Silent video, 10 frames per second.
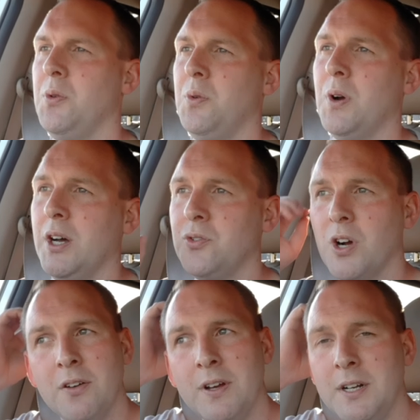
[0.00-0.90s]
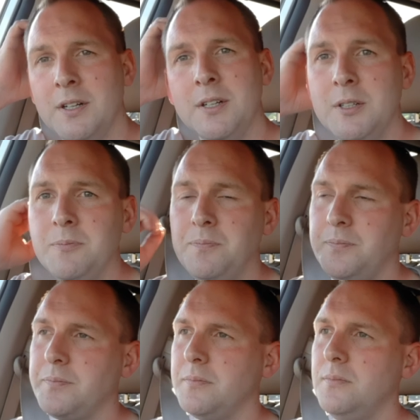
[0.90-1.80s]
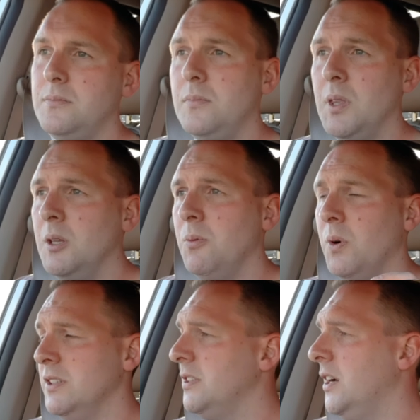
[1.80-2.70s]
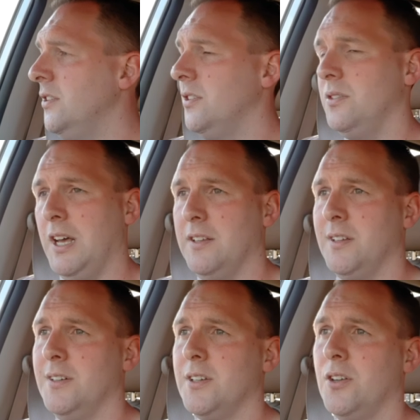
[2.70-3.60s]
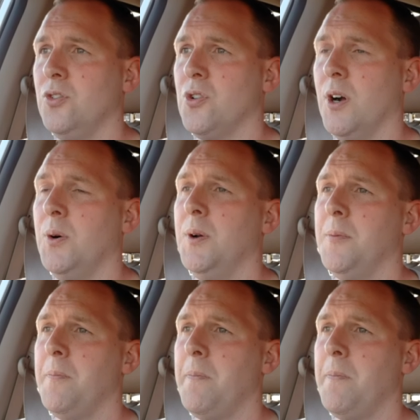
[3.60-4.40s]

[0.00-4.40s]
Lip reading: you are driving. But once that's under control,